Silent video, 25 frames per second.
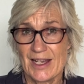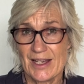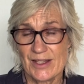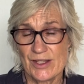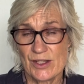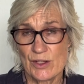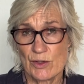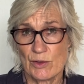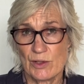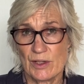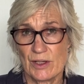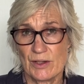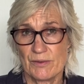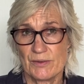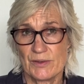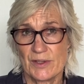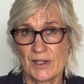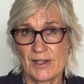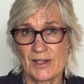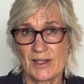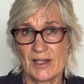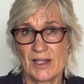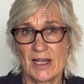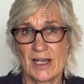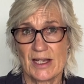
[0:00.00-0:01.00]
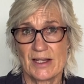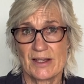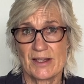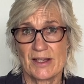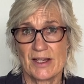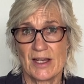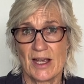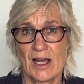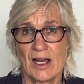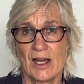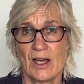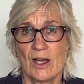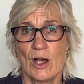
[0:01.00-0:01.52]
history of
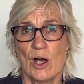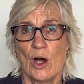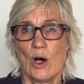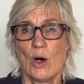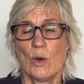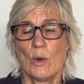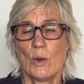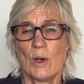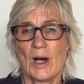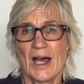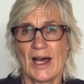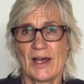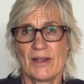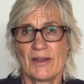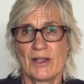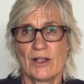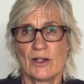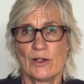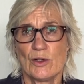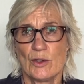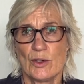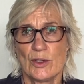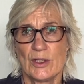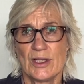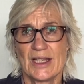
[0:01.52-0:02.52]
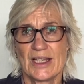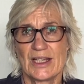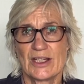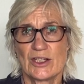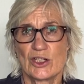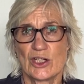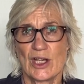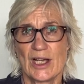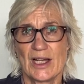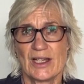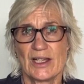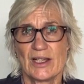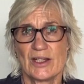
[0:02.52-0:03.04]
dyslexia or other learning
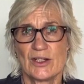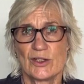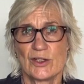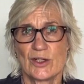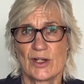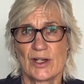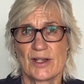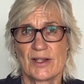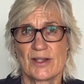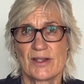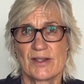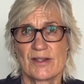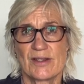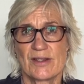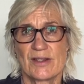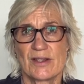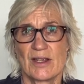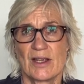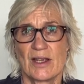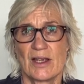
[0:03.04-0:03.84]
challenges.